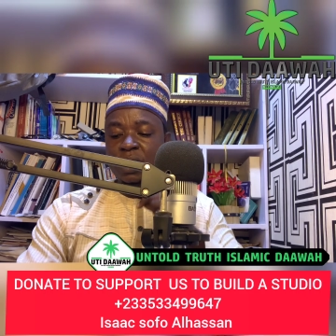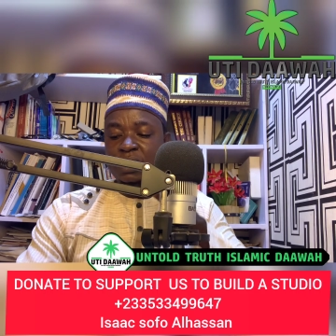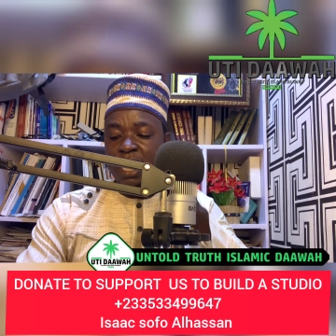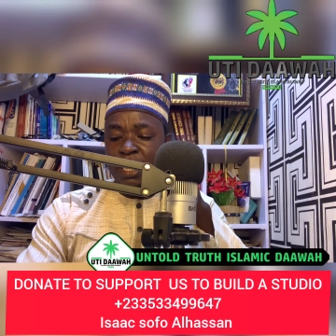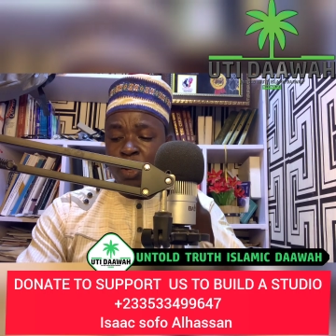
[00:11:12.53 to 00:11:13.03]

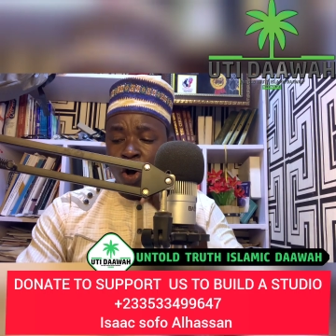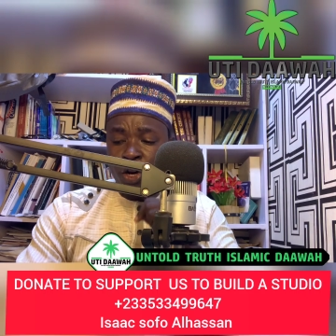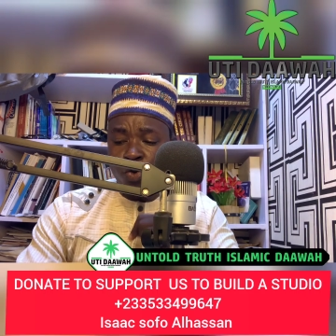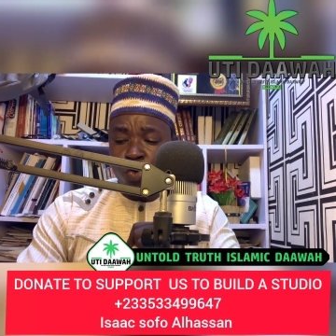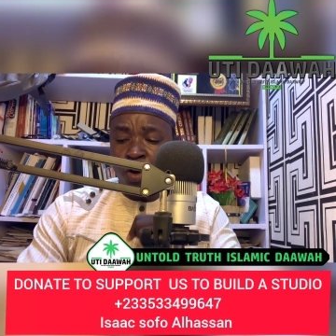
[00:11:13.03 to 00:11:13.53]
Zayd
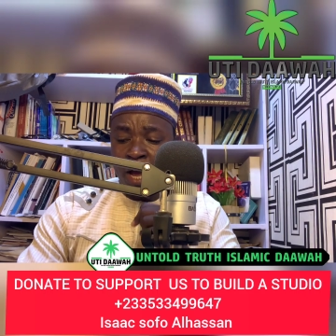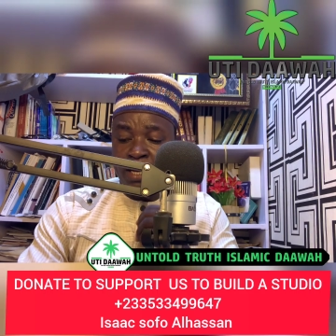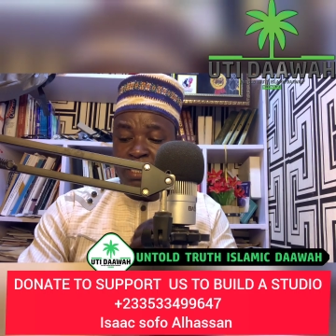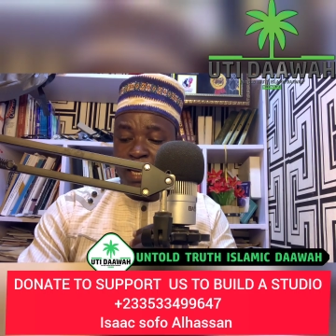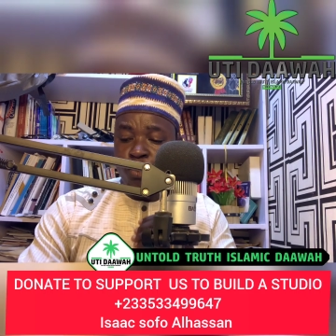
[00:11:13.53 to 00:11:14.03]

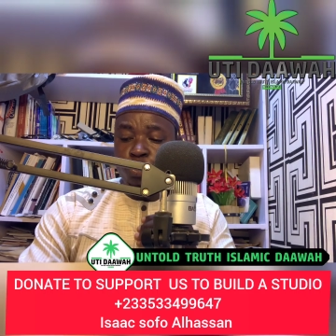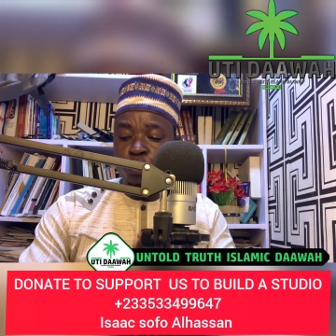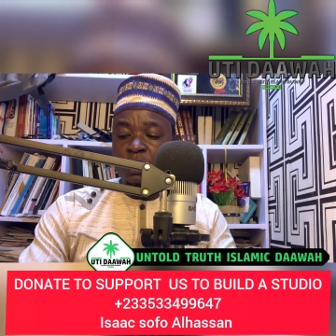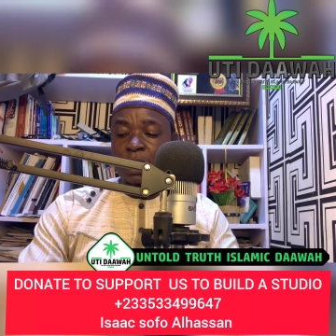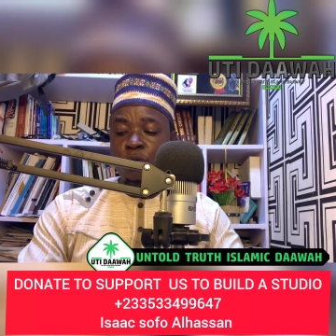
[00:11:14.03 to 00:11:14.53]
used to
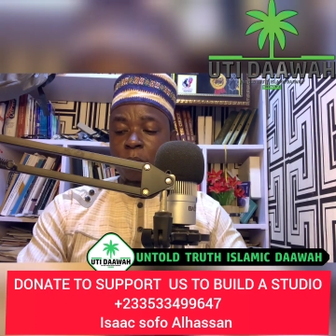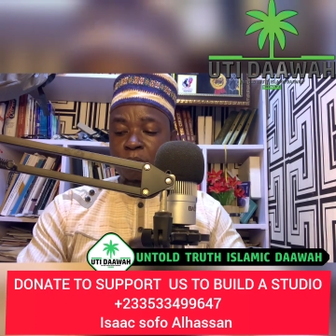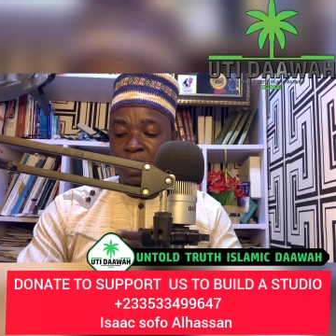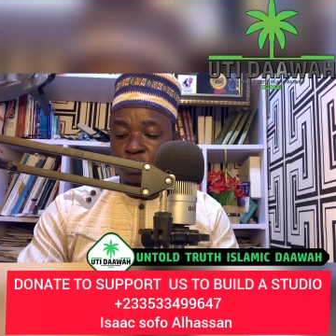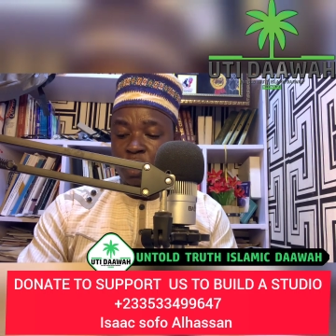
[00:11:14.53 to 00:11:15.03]
take
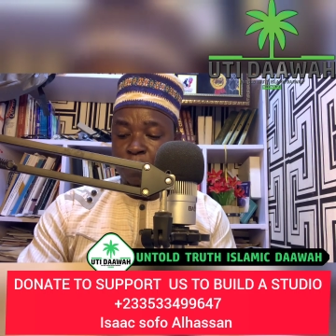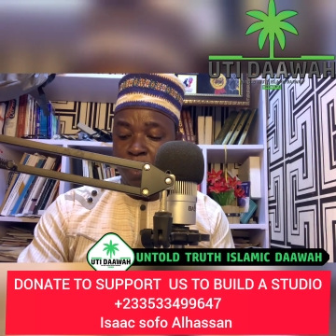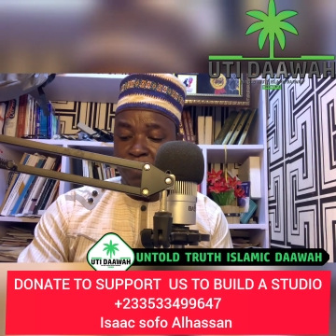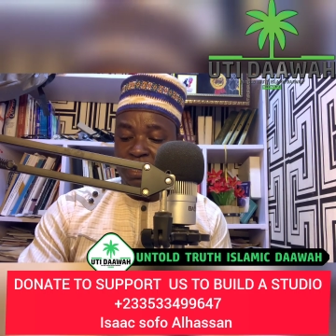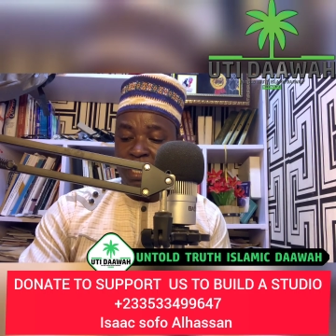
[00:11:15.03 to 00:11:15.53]
complaints to the
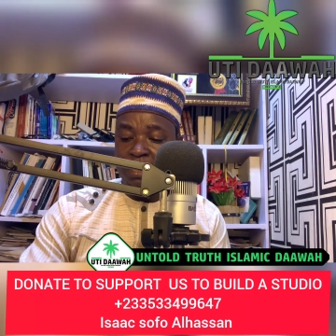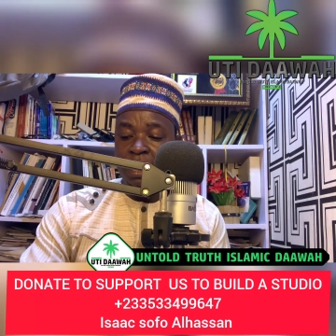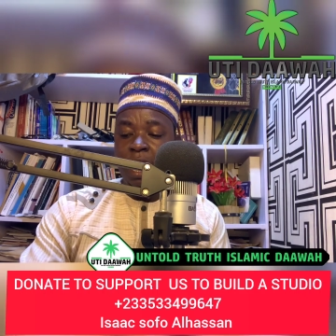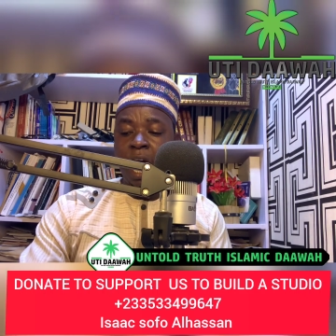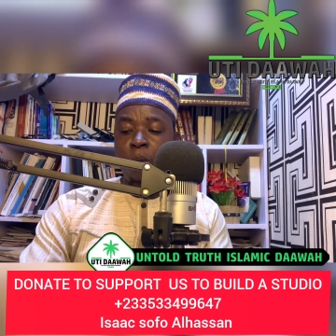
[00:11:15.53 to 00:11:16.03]
Prophet that
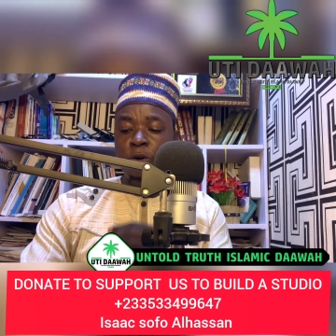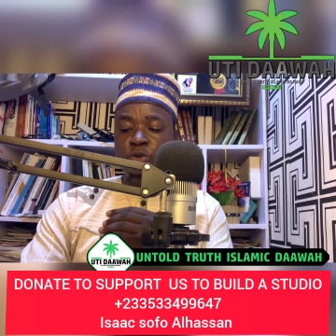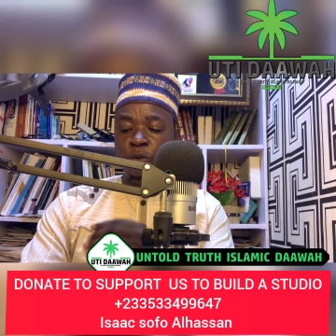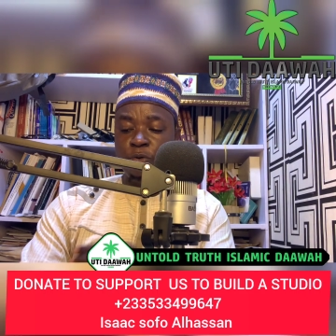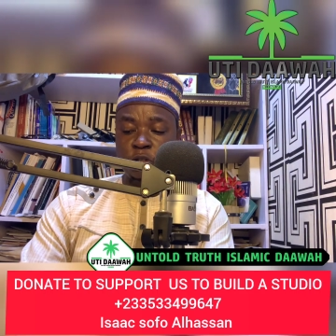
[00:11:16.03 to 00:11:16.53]
I want to
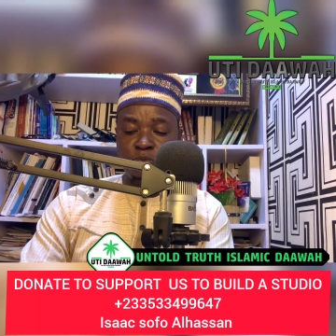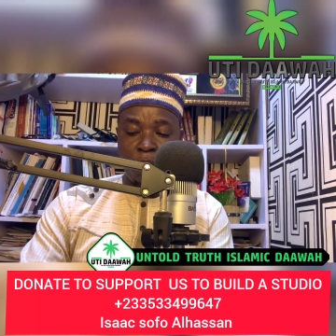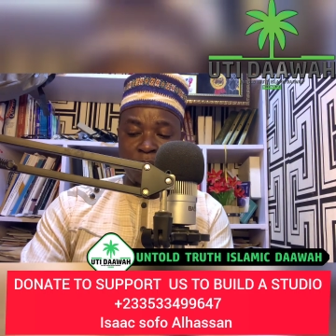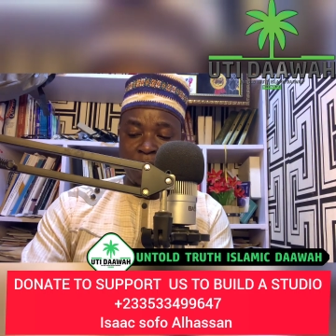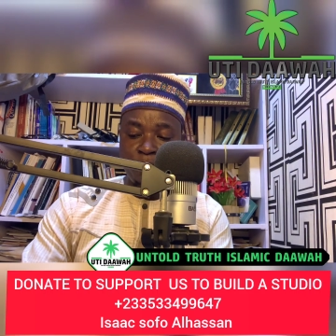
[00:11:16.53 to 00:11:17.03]
divorce my
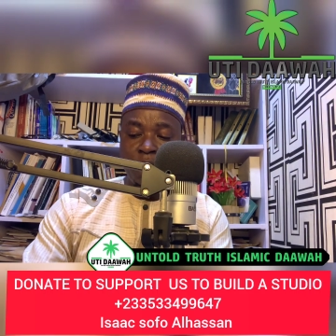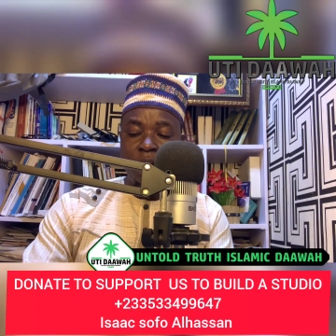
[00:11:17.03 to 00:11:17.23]
wife.